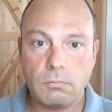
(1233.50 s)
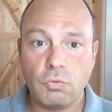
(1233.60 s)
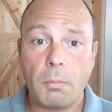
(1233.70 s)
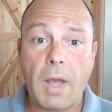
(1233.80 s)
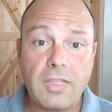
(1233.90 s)

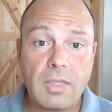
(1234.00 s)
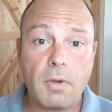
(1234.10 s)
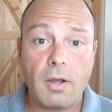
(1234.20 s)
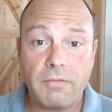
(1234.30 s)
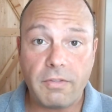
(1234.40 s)
Remind them
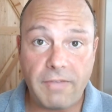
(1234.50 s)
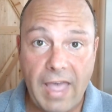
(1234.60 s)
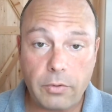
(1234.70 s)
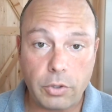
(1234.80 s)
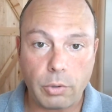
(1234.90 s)
of the
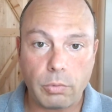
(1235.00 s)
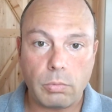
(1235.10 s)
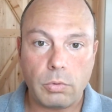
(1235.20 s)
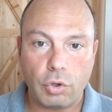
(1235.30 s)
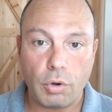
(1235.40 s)
value.
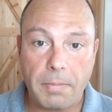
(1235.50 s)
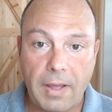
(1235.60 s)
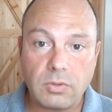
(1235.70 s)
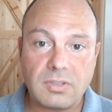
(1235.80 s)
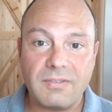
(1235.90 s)
You're
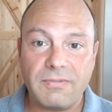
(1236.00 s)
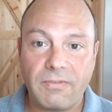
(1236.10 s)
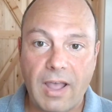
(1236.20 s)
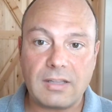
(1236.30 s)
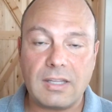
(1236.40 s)
about to
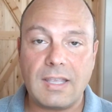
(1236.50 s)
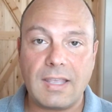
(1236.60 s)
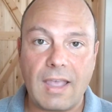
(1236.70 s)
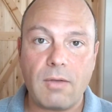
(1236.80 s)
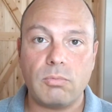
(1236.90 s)
finally
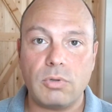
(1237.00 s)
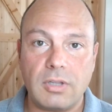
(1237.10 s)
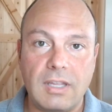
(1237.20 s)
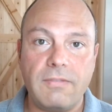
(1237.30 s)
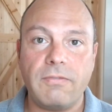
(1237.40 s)
get
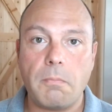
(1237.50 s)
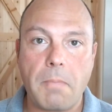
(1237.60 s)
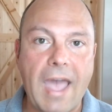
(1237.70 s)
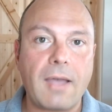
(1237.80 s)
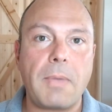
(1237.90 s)
relief from
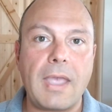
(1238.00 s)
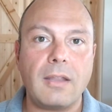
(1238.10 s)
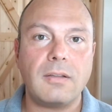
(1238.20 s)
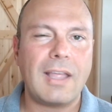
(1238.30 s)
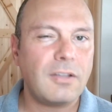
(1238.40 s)
back
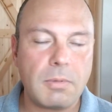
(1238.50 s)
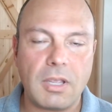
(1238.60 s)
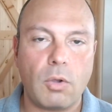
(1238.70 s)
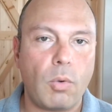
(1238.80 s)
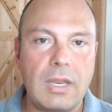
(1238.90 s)
pain. That could
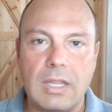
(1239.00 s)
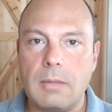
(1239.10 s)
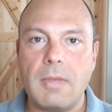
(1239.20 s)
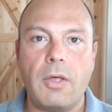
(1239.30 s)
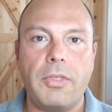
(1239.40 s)
be a great
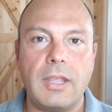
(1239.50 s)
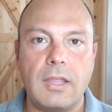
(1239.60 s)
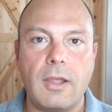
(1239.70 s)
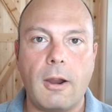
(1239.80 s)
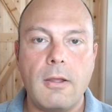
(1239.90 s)
email thing
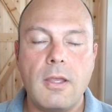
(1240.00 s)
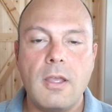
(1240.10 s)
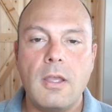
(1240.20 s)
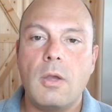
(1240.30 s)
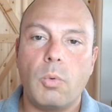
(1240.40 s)
in there.
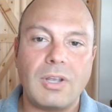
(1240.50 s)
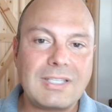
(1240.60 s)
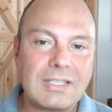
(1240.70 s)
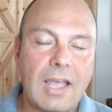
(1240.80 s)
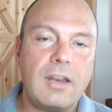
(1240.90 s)
We're
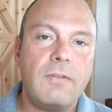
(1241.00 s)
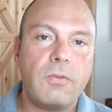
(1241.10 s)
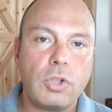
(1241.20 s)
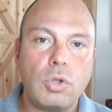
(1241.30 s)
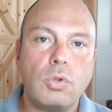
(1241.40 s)
excited
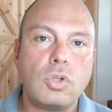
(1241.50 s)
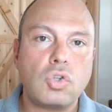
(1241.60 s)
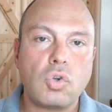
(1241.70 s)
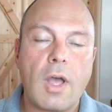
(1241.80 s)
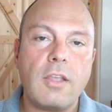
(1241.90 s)
for you to
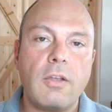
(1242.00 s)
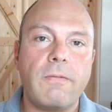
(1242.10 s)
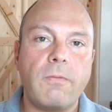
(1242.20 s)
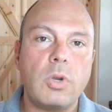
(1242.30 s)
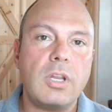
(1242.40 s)
try your
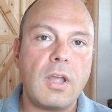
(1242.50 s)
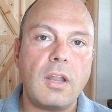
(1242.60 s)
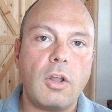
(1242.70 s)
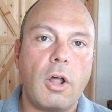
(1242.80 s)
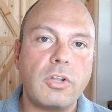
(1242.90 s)

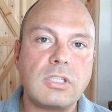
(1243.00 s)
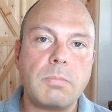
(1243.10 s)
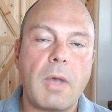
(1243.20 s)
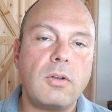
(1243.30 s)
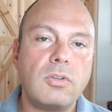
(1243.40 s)
$49
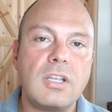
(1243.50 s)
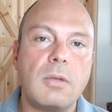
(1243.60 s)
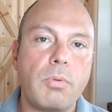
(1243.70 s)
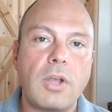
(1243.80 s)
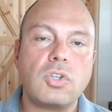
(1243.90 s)
spinal
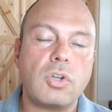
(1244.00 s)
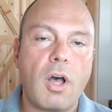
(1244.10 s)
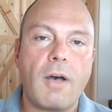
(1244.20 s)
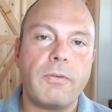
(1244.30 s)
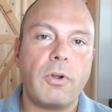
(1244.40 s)
decompression
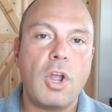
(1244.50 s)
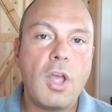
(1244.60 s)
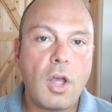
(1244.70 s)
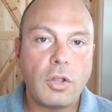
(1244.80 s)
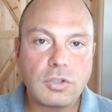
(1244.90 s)
offer
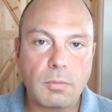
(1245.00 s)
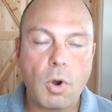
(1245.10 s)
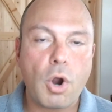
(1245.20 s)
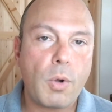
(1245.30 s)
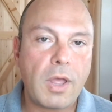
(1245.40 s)

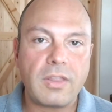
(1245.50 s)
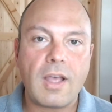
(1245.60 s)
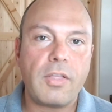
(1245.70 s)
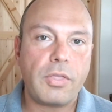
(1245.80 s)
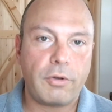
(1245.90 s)
tomorrow at
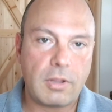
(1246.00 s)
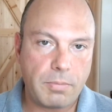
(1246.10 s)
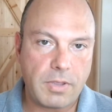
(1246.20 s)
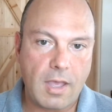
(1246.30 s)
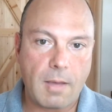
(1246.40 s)
9:30
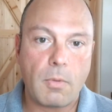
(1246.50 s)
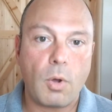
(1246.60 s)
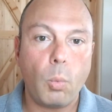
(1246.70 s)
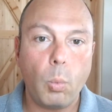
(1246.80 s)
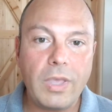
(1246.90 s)
p.m.
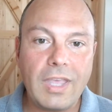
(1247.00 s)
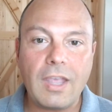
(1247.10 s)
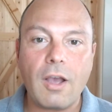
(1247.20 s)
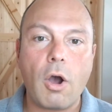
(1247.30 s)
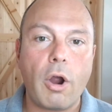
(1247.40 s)

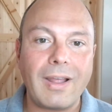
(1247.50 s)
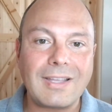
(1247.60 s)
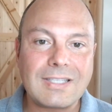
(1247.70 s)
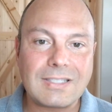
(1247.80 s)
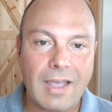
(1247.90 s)
We are
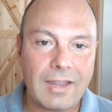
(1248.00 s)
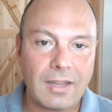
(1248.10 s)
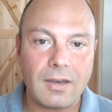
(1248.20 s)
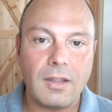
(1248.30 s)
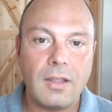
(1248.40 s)

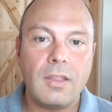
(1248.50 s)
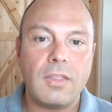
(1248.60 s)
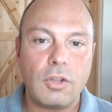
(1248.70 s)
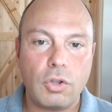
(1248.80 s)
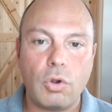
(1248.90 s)
excited
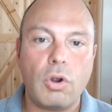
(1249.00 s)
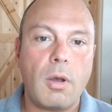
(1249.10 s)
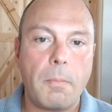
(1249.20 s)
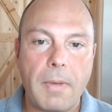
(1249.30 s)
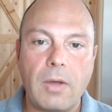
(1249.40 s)
that you're
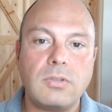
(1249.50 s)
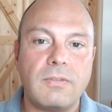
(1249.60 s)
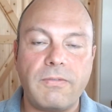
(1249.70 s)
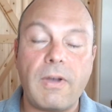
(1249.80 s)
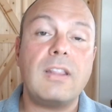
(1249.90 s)
about
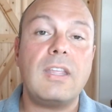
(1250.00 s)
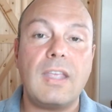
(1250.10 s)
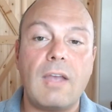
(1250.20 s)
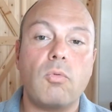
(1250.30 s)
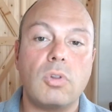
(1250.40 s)
to finally
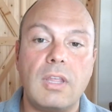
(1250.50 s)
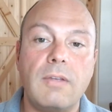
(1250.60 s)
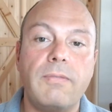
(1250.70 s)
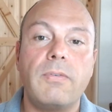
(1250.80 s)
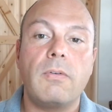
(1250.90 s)
get
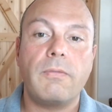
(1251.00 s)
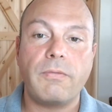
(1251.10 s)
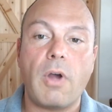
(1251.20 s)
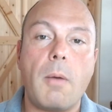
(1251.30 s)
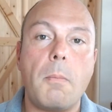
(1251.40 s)
relief
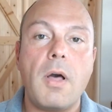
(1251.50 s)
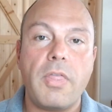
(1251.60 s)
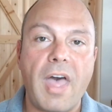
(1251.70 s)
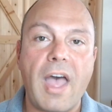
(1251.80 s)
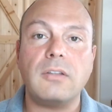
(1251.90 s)
from
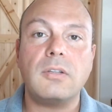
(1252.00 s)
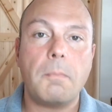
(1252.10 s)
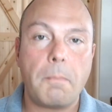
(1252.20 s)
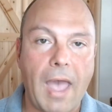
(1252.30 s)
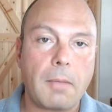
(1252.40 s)
that
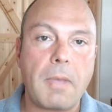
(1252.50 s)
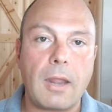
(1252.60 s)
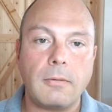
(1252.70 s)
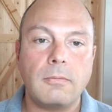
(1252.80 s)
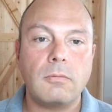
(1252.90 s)
back
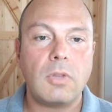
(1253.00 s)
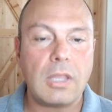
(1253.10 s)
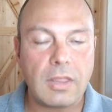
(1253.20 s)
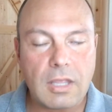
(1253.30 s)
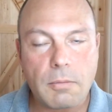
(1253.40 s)
pain.
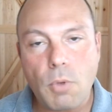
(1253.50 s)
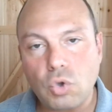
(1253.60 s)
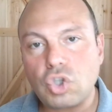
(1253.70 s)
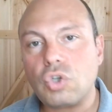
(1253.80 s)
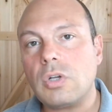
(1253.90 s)
The
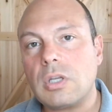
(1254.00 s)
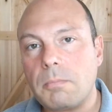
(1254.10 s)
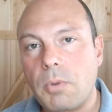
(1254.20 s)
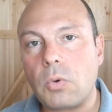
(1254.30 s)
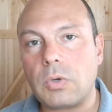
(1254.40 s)
emotional
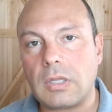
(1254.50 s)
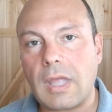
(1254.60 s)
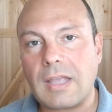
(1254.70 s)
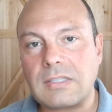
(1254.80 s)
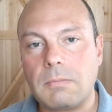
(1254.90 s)
component
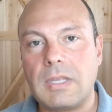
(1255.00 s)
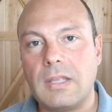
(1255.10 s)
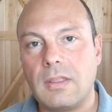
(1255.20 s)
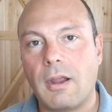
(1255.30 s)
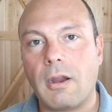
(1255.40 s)
has to be
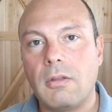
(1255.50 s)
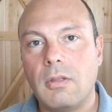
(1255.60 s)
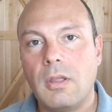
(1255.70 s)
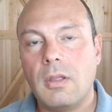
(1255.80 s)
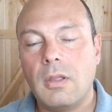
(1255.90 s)
in there
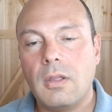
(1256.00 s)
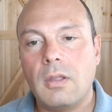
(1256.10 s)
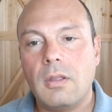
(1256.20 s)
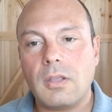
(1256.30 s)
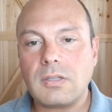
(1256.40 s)

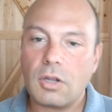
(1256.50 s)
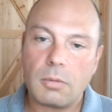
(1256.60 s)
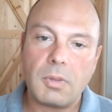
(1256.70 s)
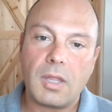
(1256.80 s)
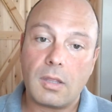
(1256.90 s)
because they're
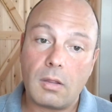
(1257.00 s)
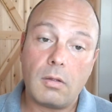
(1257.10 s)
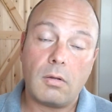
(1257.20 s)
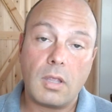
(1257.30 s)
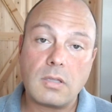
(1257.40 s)
going to be like,
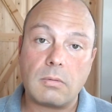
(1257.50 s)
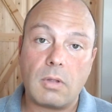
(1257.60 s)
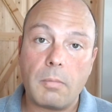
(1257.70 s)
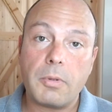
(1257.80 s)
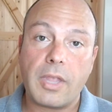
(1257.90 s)
yeah, I guess I'm
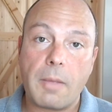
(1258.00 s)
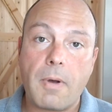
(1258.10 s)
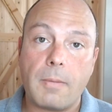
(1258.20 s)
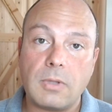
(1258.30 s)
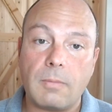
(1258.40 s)
going to get
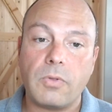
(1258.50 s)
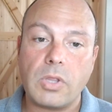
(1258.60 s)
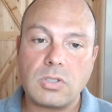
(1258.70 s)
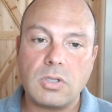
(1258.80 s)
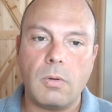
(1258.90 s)
pumped up for
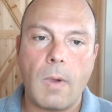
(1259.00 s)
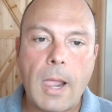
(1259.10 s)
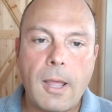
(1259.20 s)
this too.